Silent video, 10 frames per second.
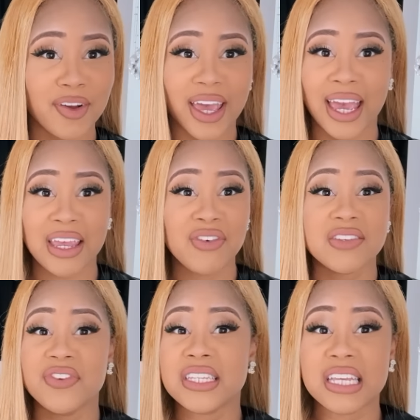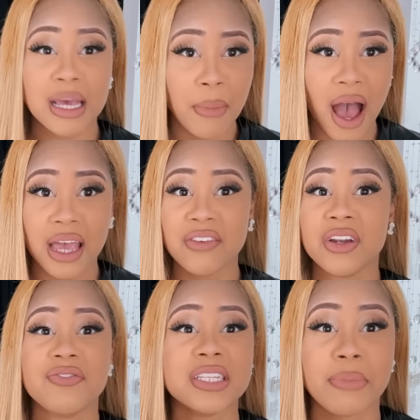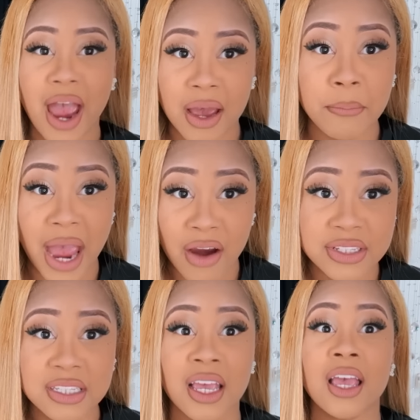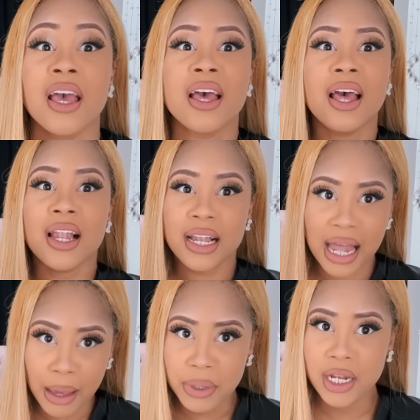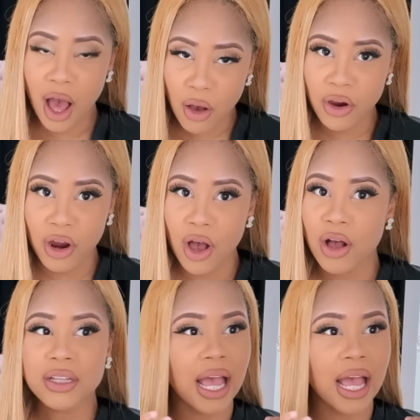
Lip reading: Okay. Even if it's TMI, even if it's embarrassing, let me know, girl.